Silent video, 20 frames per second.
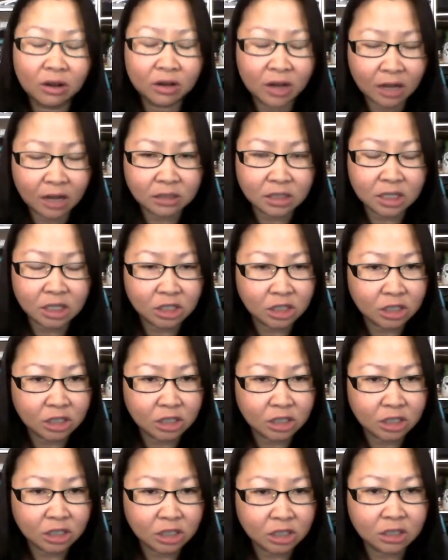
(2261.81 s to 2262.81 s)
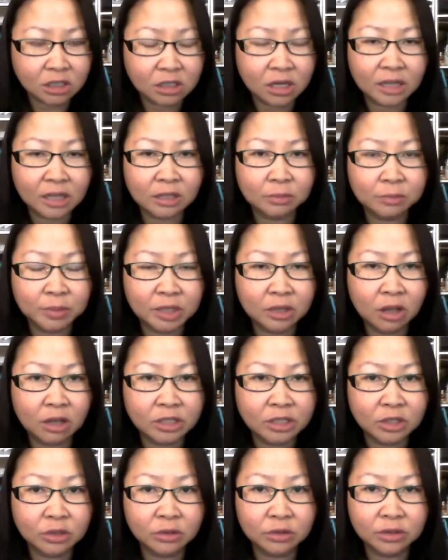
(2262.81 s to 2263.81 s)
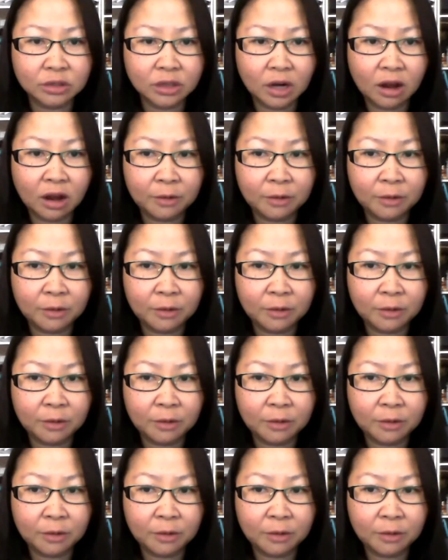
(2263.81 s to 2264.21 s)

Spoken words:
announced that she just has a big lawsuit.